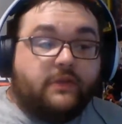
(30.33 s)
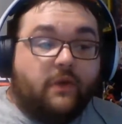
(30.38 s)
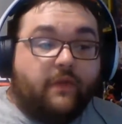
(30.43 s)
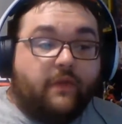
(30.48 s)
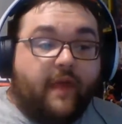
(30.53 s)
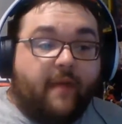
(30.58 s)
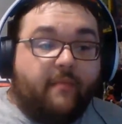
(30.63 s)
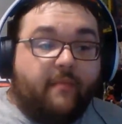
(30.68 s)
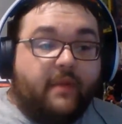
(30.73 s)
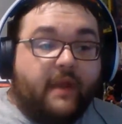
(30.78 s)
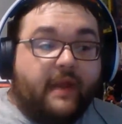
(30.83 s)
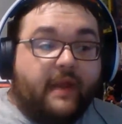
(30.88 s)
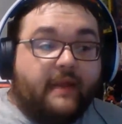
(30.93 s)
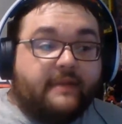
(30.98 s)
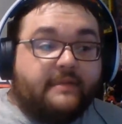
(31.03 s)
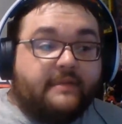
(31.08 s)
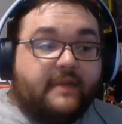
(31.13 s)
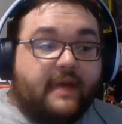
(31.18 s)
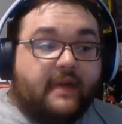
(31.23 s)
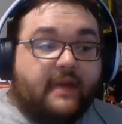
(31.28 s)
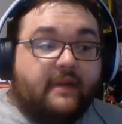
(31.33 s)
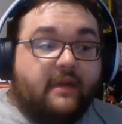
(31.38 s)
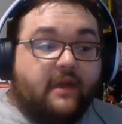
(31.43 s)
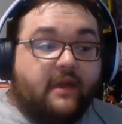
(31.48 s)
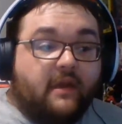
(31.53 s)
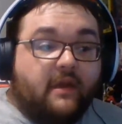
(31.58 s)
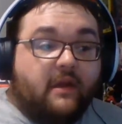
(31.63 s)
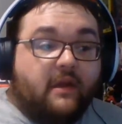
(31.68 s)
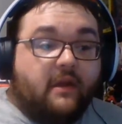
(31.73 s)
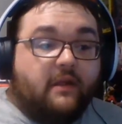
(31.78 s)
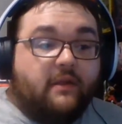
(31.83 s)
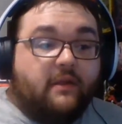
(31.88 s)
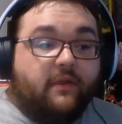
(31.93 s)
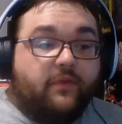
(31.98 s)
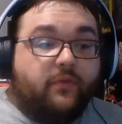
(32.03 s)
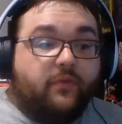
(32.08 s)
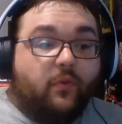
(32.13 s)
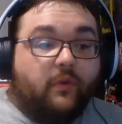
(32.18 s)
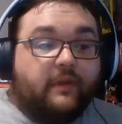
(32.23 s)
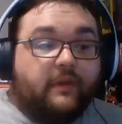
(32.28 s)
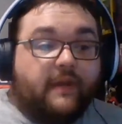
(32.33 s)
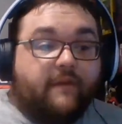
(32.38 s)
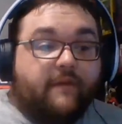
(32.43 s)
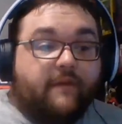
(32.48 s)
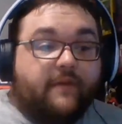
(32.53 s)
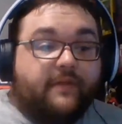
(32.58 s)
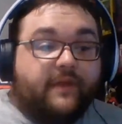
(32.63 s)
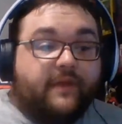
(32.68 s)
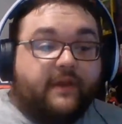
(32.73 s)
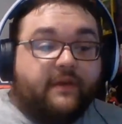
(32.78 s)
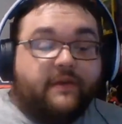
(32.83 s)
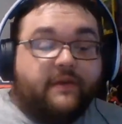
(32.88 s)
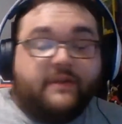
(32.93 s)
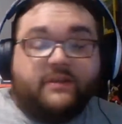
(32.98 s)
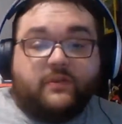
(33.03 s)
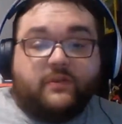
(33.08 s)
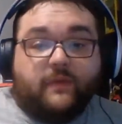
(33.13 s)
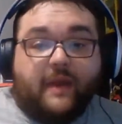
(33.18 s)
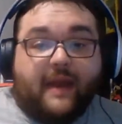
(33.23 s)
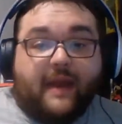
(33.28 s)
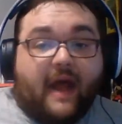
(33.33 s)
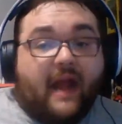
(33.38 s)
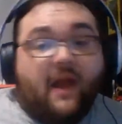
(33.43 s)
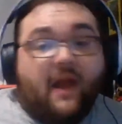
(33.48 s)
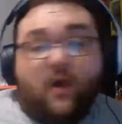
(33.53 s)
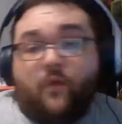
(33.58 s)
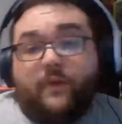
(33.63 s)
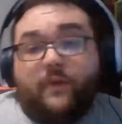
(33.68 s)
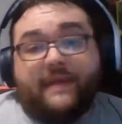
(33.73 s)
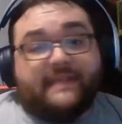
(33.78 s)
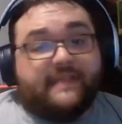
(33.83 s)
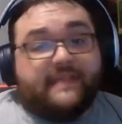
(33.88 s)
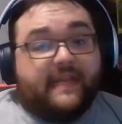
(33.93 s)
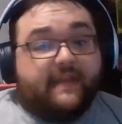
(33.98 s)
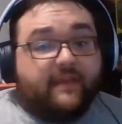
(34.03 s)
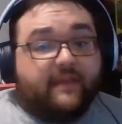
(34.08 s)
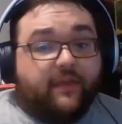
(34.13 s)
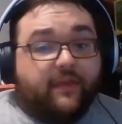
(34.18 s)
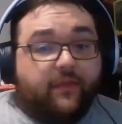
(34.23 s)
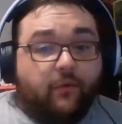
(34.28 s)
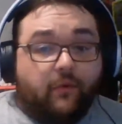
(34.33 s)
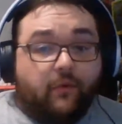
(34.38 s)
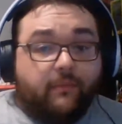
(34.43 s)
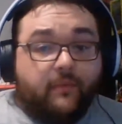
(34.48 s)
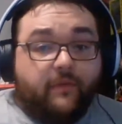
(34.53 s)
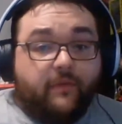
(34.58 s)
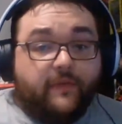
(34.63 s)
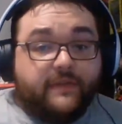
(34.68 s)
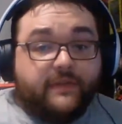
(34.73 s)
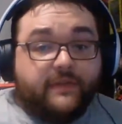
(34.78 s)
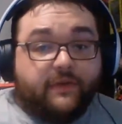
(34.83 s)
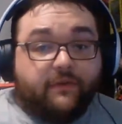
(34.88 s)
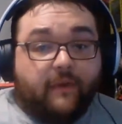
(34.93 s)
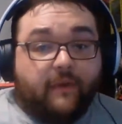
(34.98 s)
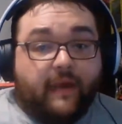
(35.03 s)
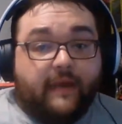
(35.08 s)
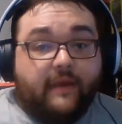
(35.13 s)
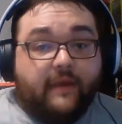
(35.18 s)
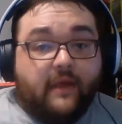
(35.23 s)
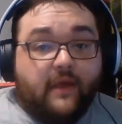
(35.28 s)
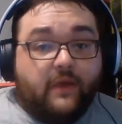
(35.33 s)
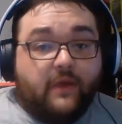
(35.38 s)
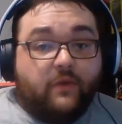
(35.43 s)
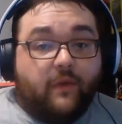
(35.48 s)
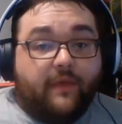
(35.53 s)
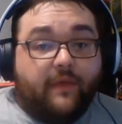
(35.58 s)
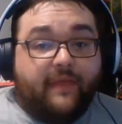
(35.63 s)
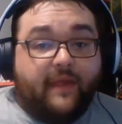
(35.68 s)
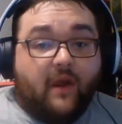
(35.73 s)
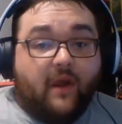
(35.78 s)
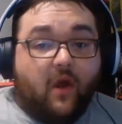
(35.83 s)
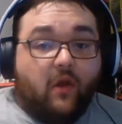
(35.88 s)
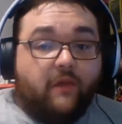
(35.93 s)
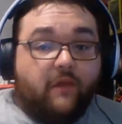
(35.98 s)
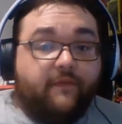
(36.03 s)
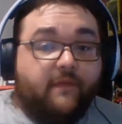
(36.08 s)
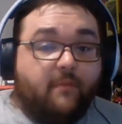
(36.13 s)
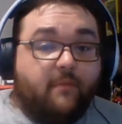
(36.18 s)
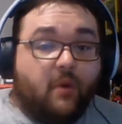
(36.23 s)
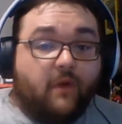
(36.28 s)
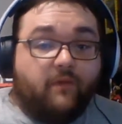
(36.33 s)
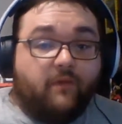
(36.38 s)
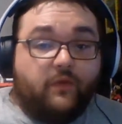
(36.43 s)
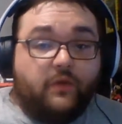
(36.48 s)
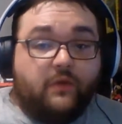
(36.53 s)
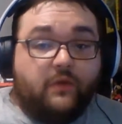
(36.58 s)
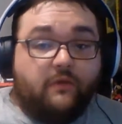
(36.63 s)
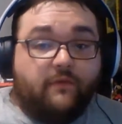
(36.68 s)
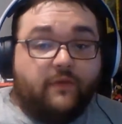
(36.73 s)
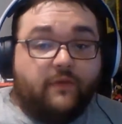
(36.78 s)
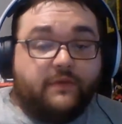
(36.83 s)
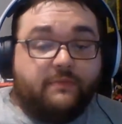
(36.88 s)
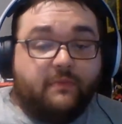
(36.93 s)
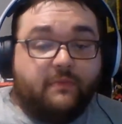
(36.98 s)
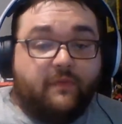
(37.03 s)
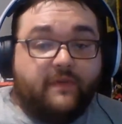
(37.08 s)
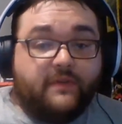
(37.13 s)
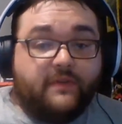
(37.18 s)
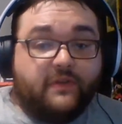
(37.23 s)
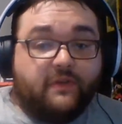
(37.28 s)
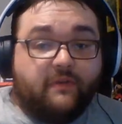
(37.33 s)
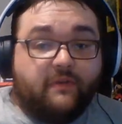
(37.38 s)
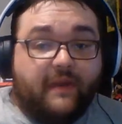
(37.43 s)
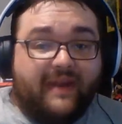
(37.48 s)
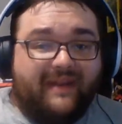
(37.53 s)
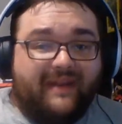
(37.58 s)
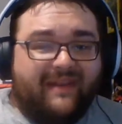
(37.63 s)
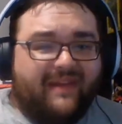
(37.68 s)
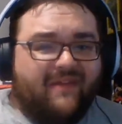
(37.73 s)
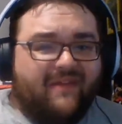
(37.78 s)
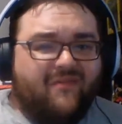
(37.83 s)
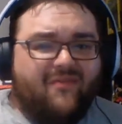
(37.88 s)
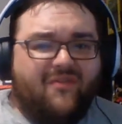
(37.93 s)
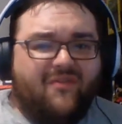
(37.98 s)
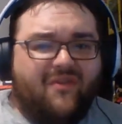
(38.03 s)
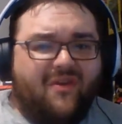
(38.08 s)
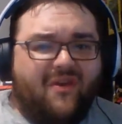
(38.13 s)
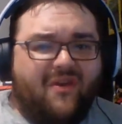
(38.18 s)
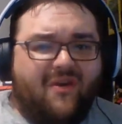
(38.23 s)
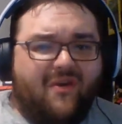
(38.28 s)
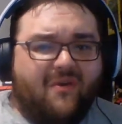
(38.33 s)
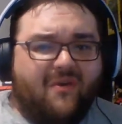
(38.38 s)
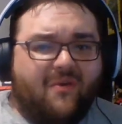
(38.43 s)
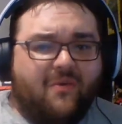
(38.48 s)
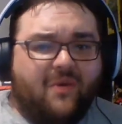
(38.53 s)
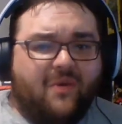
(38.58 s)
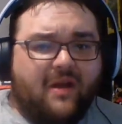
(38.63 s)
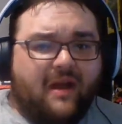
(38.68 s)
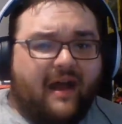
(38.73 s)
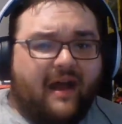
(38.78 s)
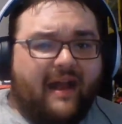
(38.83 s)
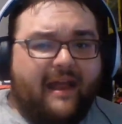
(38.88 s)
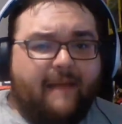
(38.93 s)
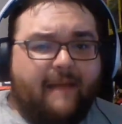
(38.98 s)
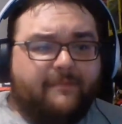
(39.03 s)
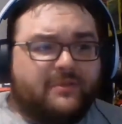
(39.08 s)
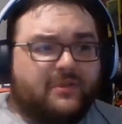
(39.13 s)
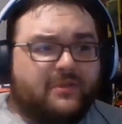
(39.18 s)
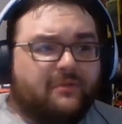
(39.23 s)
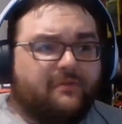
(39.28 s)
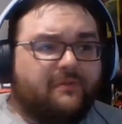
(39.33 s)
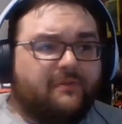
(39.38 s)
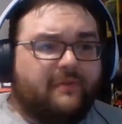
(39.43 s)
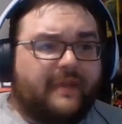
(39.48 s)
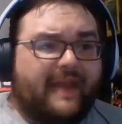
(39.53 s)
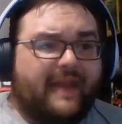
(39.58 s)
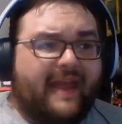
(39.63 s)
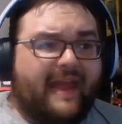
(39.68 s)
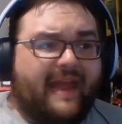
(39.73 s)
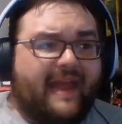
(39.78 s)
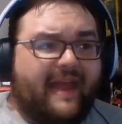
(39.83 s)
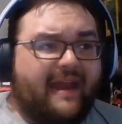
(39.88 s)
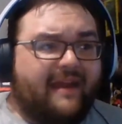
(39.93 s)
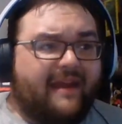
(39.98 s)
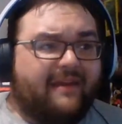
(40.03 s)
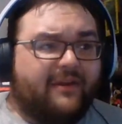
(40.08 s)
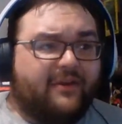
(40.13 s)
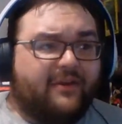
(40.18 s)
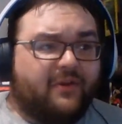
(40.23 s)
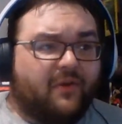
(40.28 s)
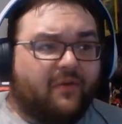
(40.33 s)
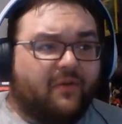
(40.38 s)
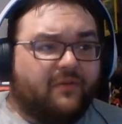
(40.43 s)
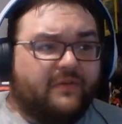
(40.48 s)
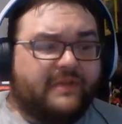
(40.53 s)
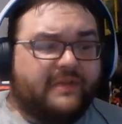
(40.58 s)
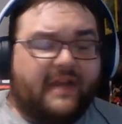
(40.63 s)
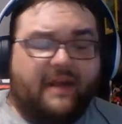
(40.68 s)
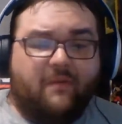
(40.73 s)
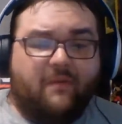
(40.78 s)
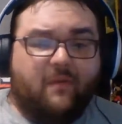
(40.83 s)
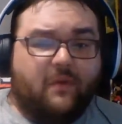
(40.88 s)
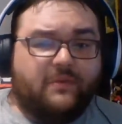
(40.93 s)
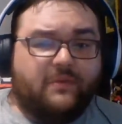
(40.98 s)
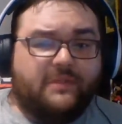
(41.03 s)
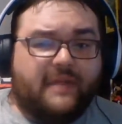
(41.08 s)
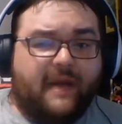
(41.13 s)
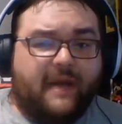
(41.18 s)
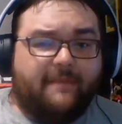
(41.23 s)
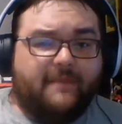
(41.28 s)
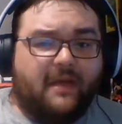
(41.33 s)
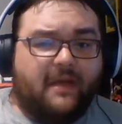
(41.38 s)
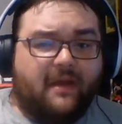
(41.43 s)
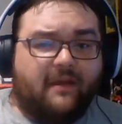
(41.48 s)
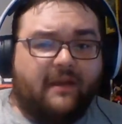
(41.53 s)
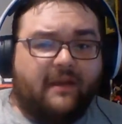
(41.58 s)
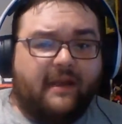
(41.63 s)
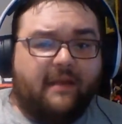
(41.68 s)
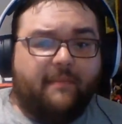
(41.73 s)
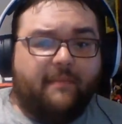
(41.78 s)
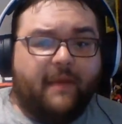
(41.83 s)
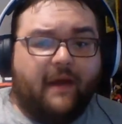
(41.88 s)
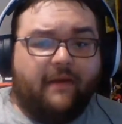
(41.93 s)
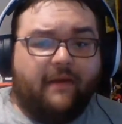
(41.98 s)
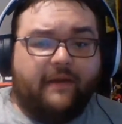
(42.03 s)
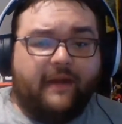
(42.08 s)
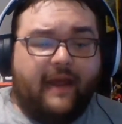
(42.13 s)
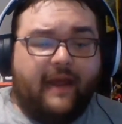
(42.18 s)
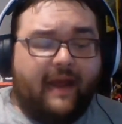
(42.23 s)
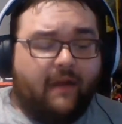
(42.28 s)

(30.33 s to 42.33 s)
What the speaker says: So that being said, Thor Love and Thunder is great. I always think the Thor movies are great. Do I think all of the Marvel Universe movies are great? No. I absolutely hated Eternals, and I won't stop talking about it.